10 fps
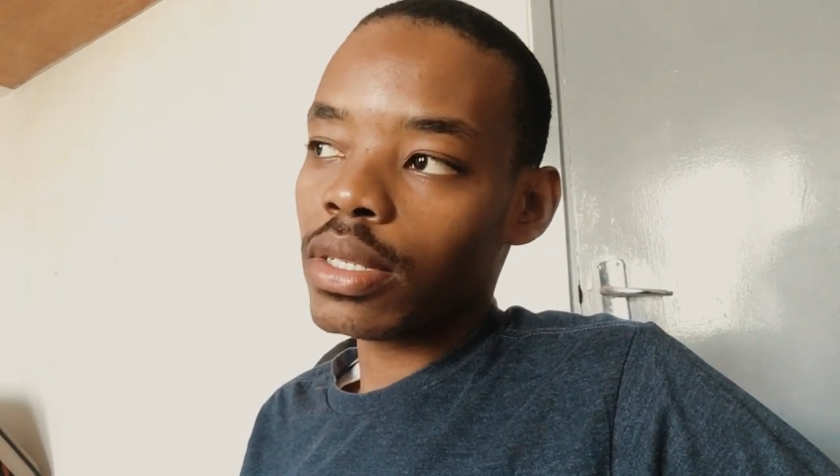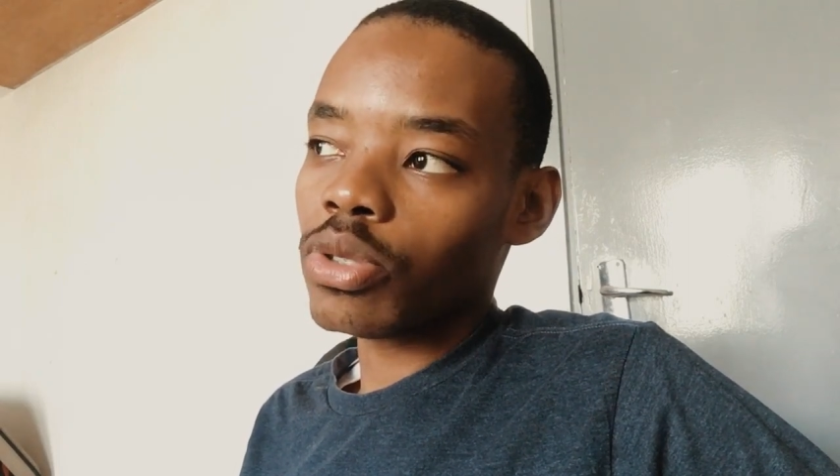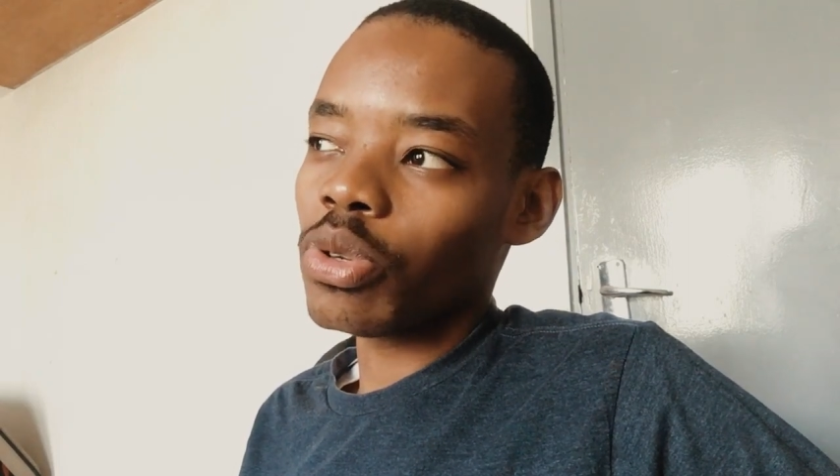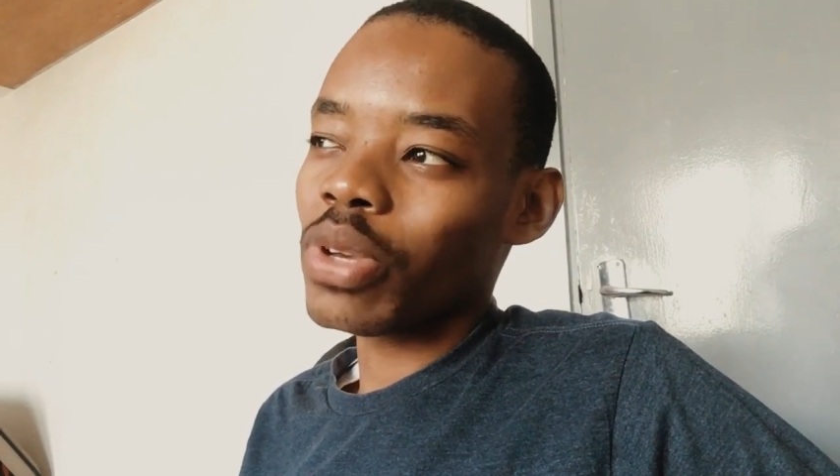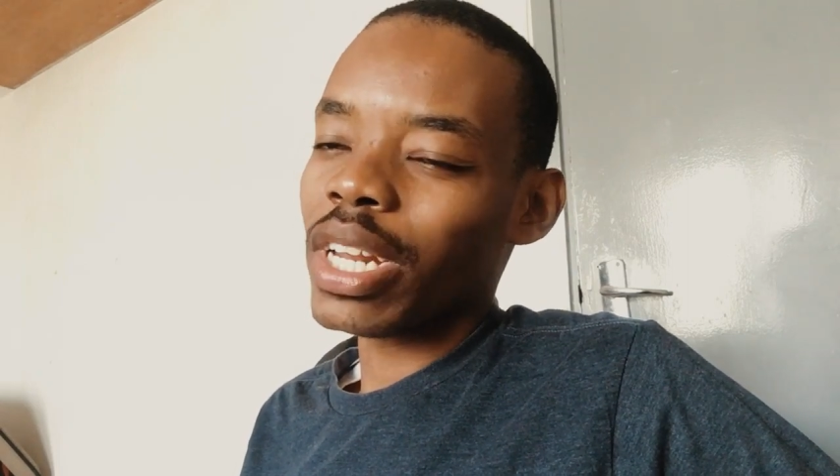
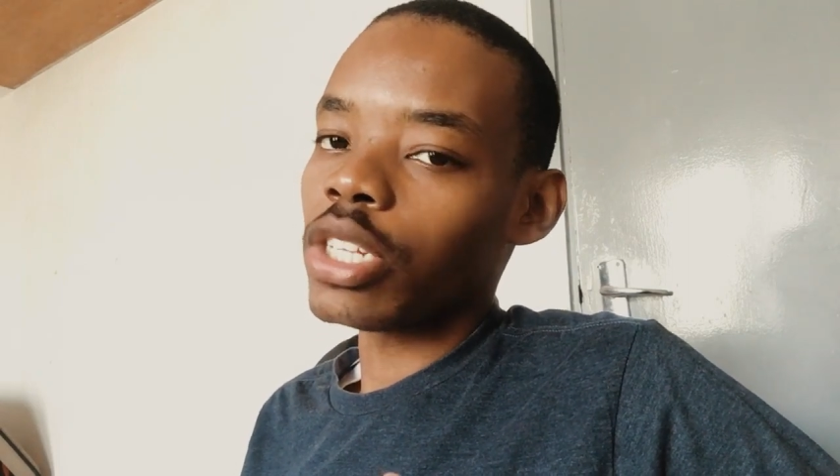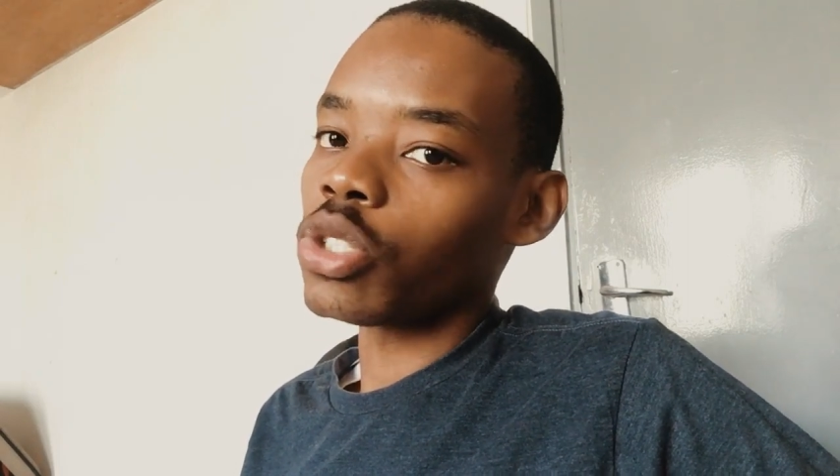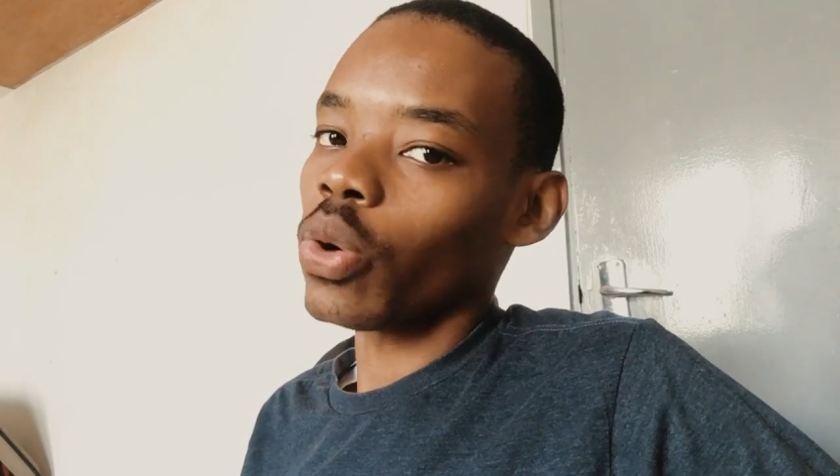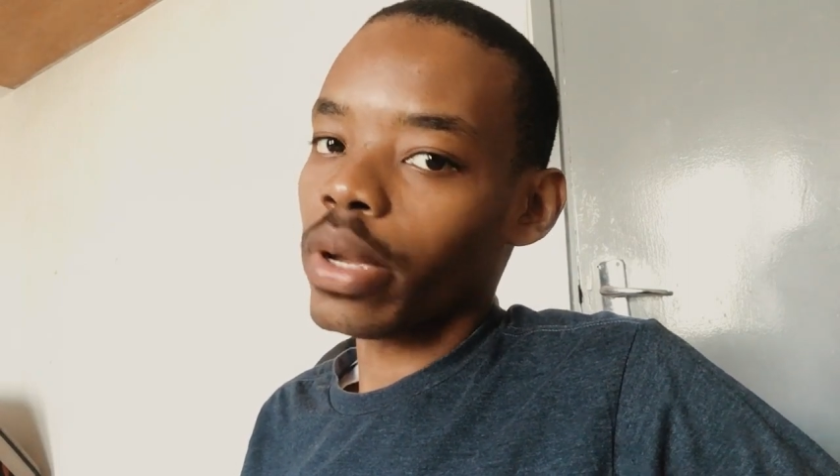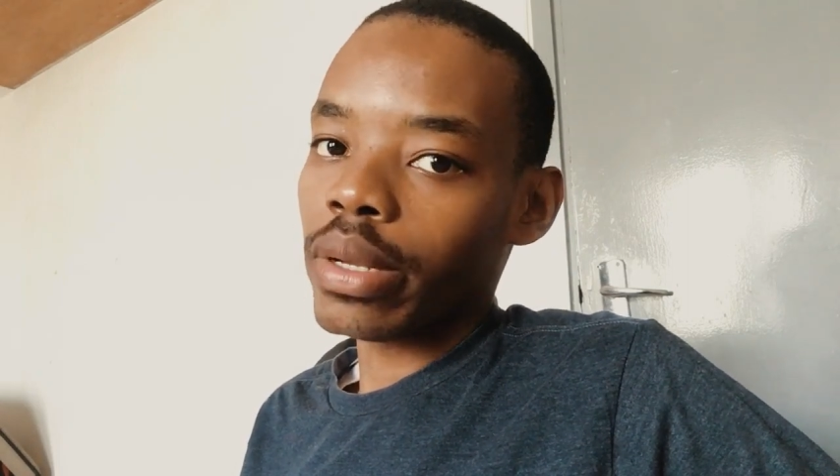so you can
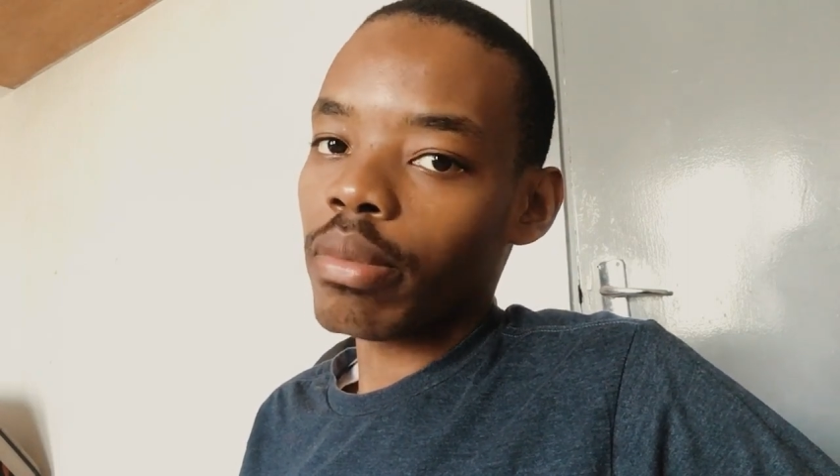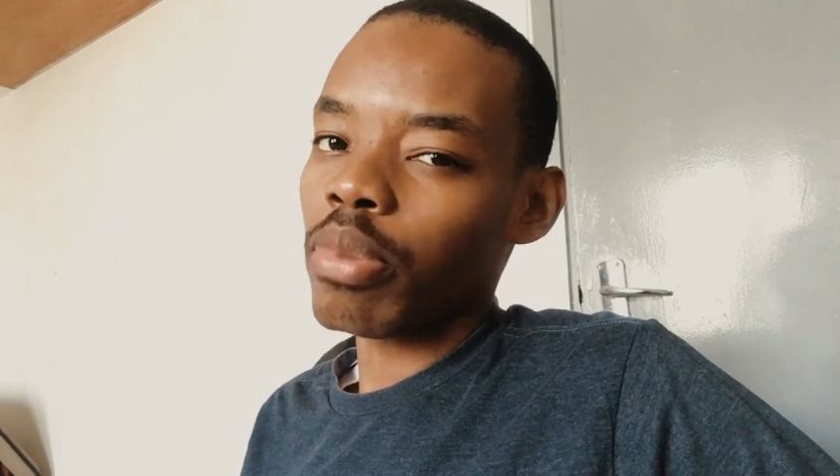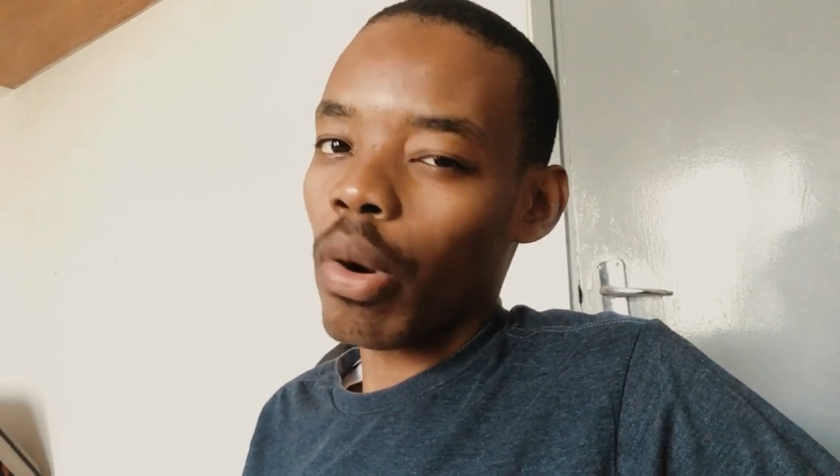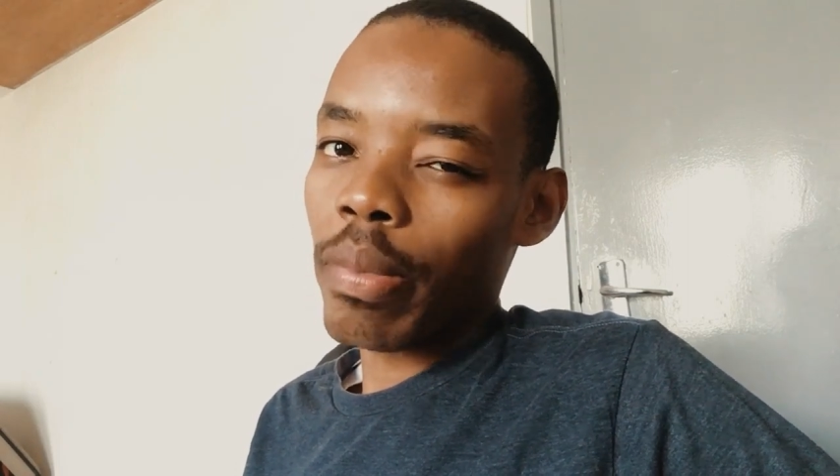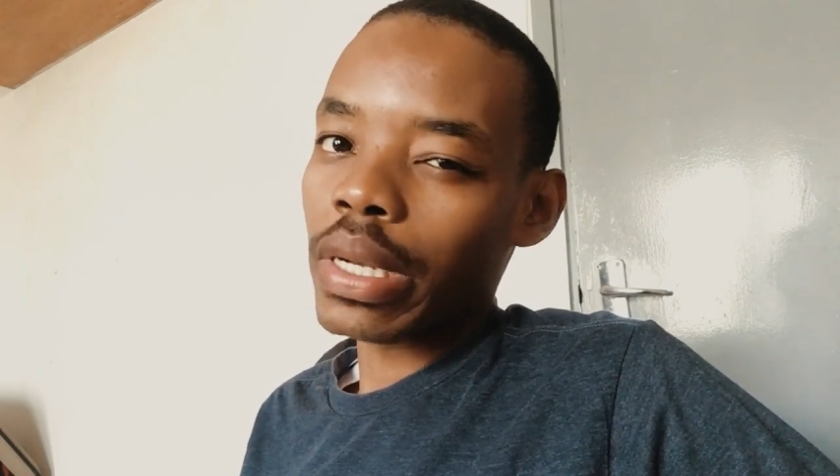enjoy it
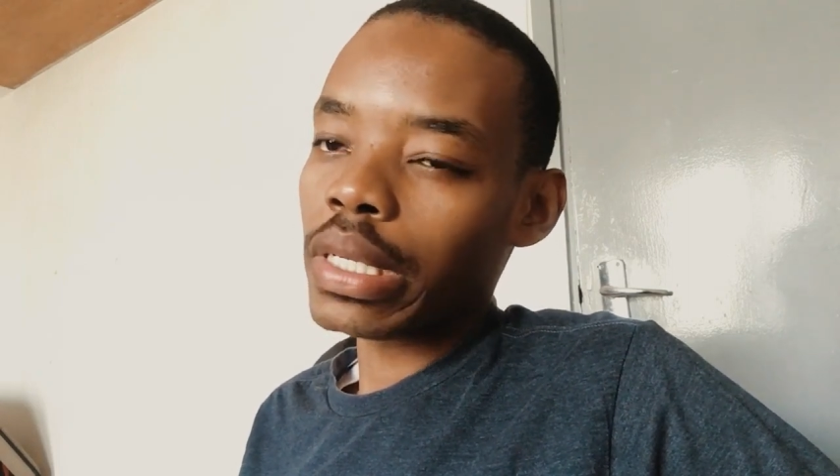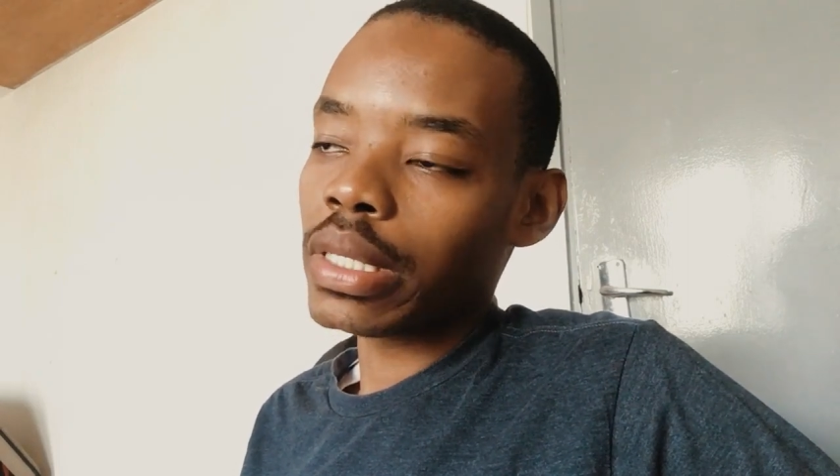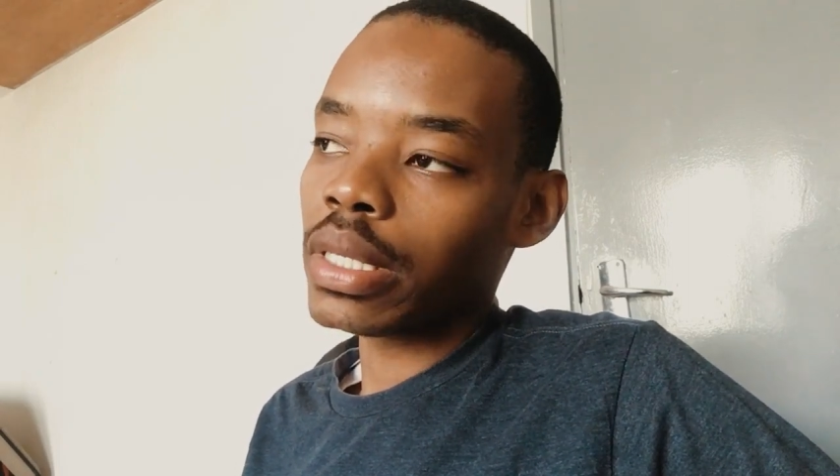properly.